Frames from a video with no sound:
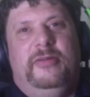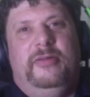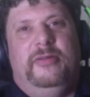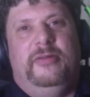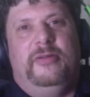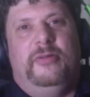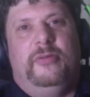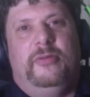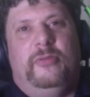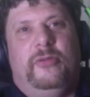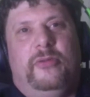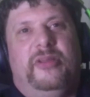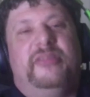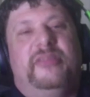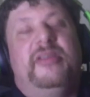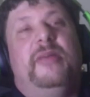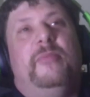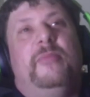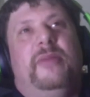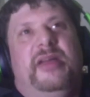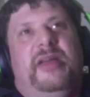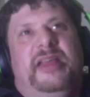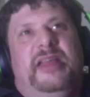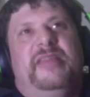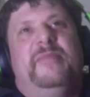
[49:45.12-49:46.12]
Well, it's
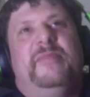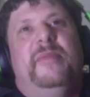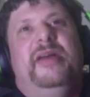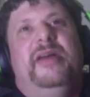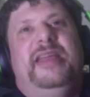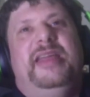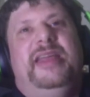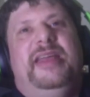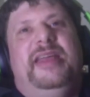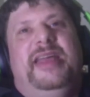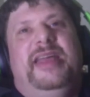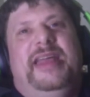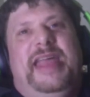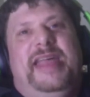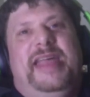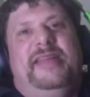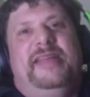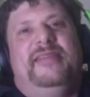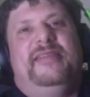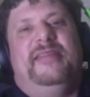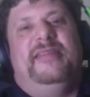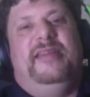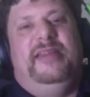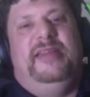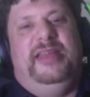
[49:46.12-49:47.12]
not. It's Monday night and
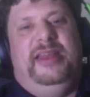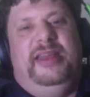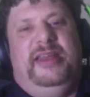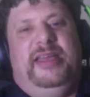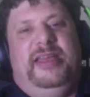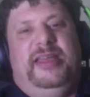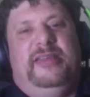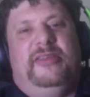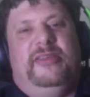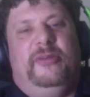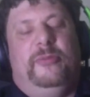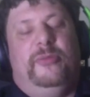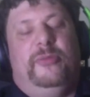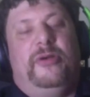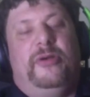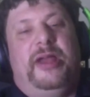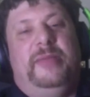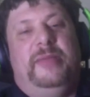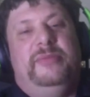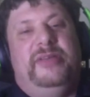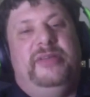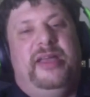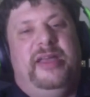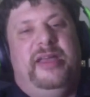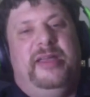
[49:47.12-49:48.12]
Sunday night. So
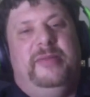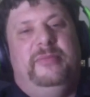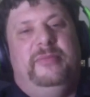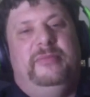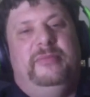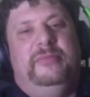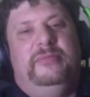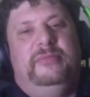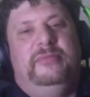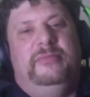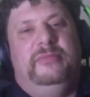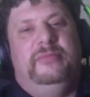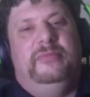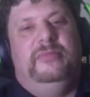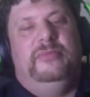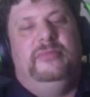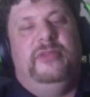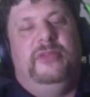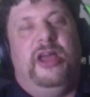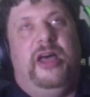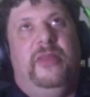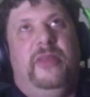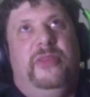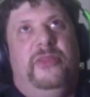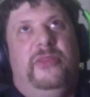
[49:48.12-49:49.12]
primetime,
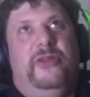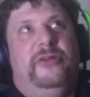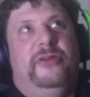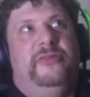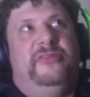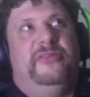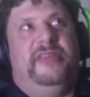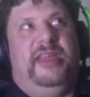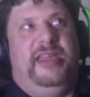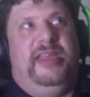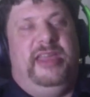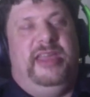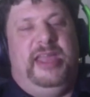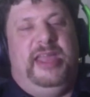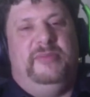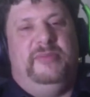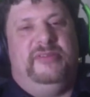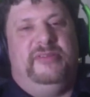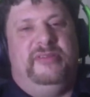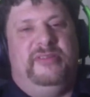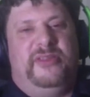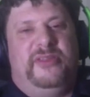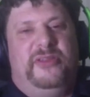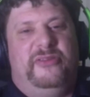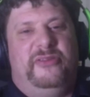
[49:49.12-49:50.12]
non-Thursday games
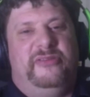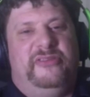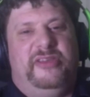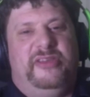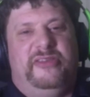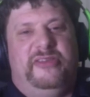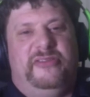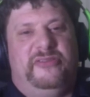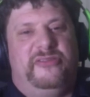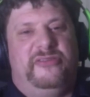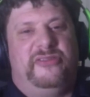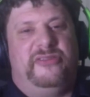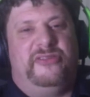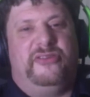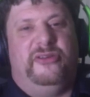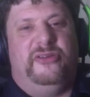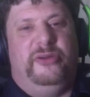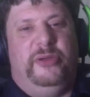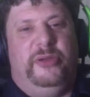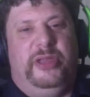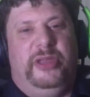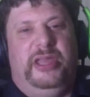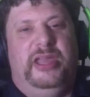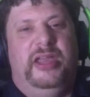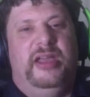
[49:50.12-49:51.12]
because Thursdays are
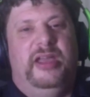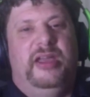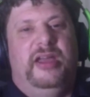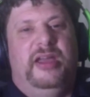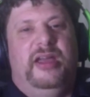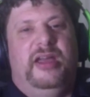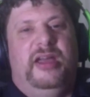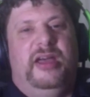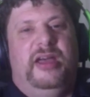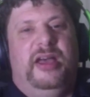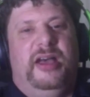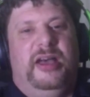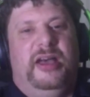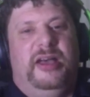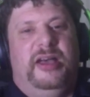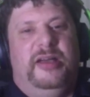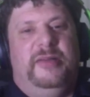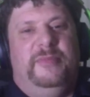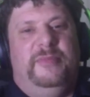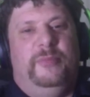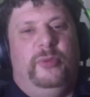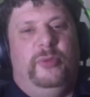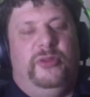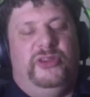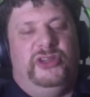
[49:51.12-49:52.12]
screwy
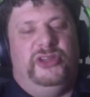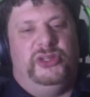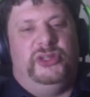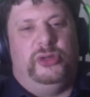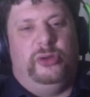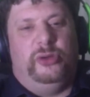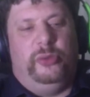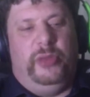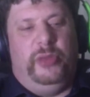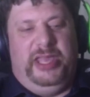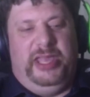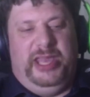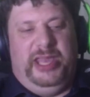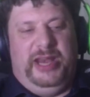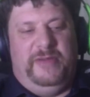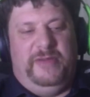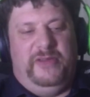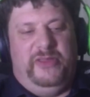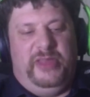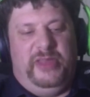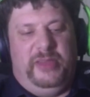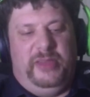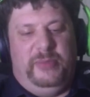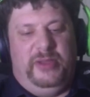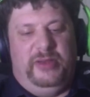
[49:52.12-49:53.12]
with the short week and
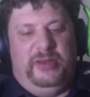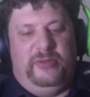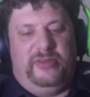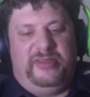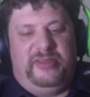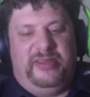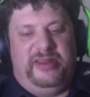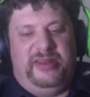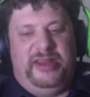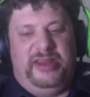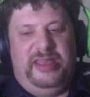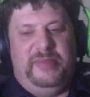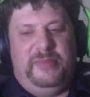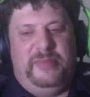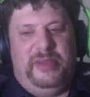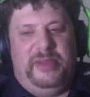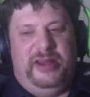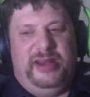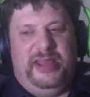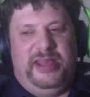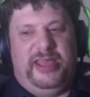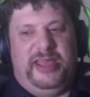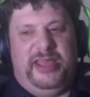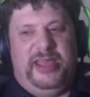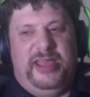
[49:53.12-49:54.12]
everything. But Sunday and
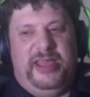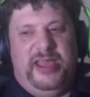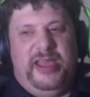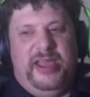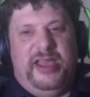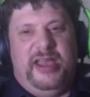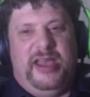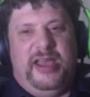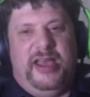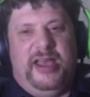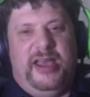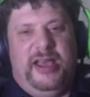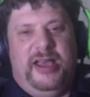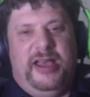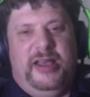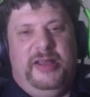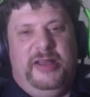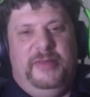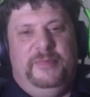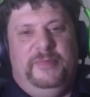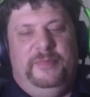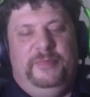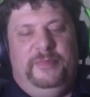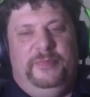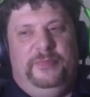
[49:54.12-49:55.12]
Monday
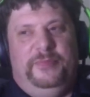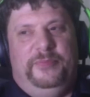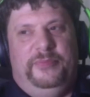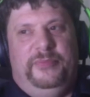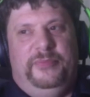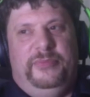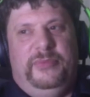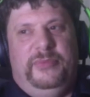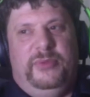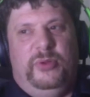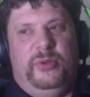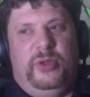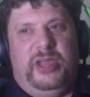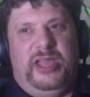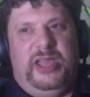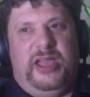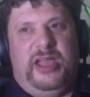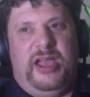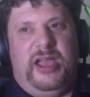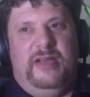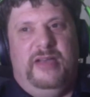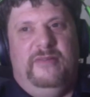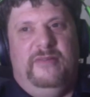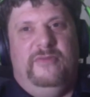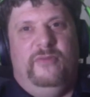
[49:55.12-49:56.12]

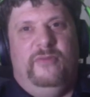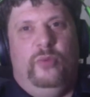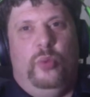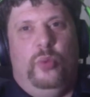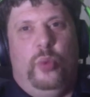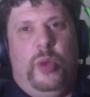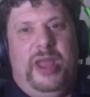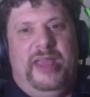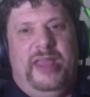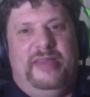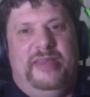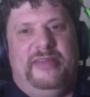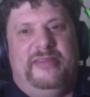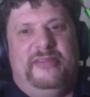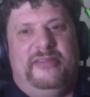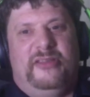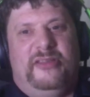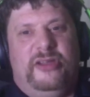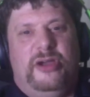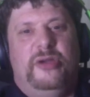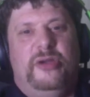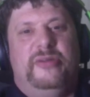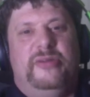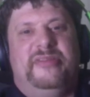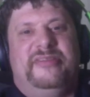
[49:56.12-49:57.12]
of West
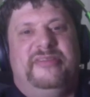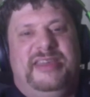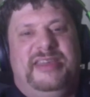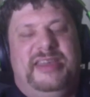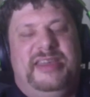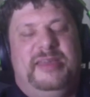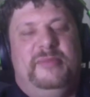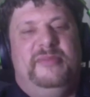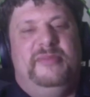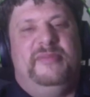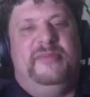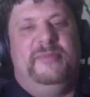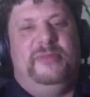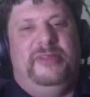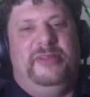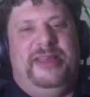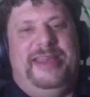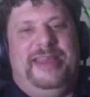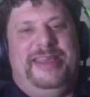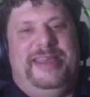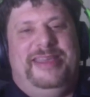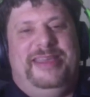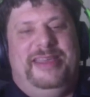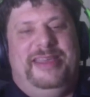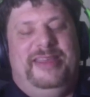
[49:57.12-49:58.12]
Coast teams
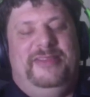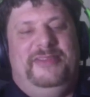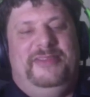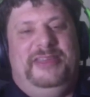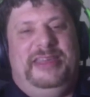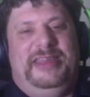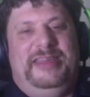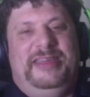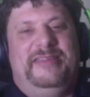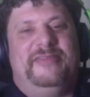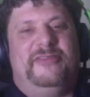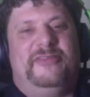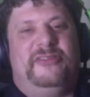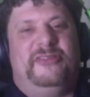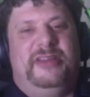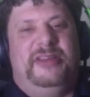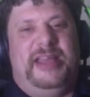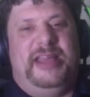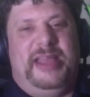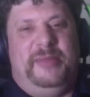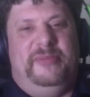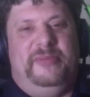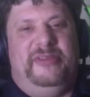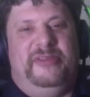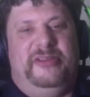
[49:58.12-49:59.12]
playing in Eastern
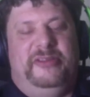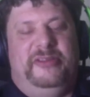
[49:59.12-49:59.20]
time zone.